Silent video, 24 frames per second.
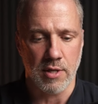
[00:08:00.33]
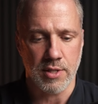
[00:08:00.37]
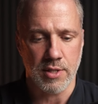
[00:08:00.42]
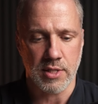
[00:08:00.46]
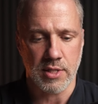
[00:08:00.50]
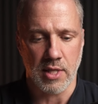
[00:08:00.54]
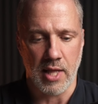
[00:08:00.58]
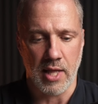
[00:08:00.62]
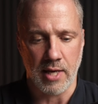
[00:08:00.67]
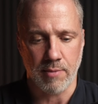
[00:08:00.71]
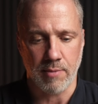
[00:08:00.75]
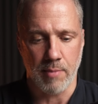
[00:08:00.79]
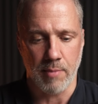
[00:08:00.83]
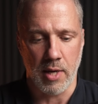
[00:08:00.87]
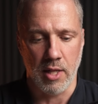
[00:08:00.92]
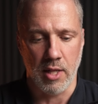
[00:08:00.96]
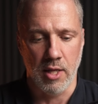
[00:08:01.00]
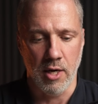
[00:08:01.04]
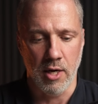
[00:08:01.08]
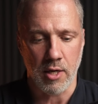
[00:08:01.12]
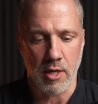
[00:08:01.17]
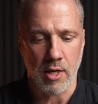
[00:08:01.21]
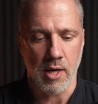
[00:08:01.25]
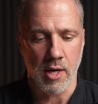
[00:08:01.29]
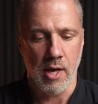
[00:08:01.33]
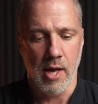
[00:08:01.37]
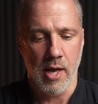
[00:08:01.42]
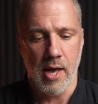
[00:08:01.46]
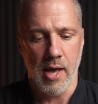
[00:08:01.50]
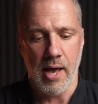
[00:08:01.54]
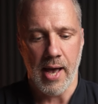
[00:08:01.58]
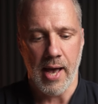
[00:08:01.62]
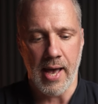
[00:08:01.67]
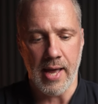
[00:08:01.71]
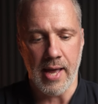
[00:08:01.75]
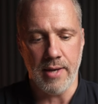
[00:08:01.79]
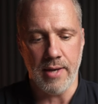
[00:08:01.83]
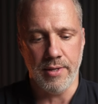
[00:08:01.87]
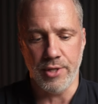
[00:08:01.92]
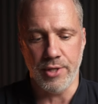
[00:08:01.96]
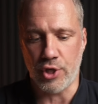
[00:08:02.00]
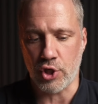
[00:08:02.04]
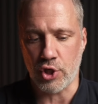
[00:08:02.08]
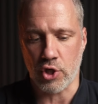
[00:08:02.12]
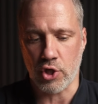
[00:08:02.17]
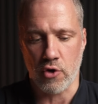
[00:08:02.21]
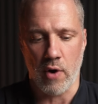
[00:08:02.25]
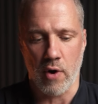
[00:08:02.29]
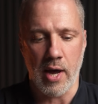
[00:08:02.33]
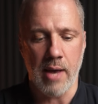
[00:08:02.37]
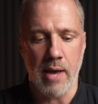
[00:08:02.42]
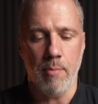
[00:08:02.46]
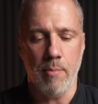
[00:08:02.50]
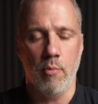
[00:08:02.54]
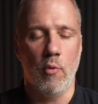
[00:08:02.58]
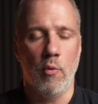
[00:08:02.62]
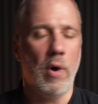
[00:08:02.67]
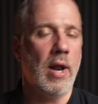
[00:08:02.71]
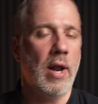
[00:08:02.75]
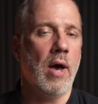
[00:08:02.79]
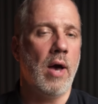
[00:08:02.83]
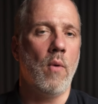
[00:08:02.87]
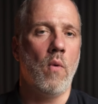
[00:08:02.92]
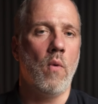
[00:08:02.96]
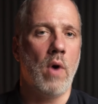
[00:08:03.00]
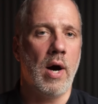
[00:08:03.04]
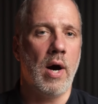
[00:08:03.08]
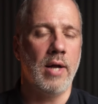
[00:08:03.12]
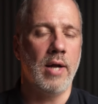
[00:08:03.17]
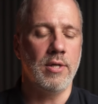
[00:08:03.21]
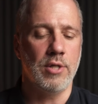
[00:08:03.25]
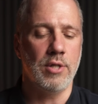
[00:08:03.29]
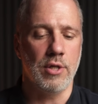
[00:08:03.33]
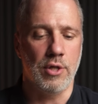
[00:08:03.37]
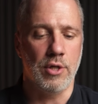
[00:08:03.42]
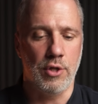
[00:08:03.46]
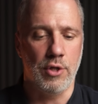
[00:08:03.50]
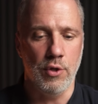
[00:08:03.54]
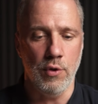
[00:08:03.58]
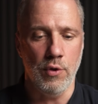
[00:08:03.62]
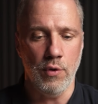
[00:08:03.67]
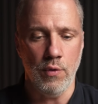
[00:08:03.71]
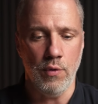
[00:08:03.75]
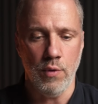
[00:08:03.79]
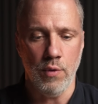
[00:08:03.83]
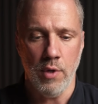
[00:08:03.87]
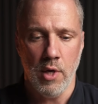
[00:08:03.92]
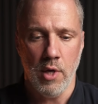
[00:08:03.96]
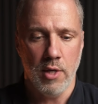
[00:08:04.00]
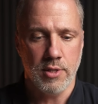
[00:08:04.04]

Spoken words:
select my look, and describe what I want to do.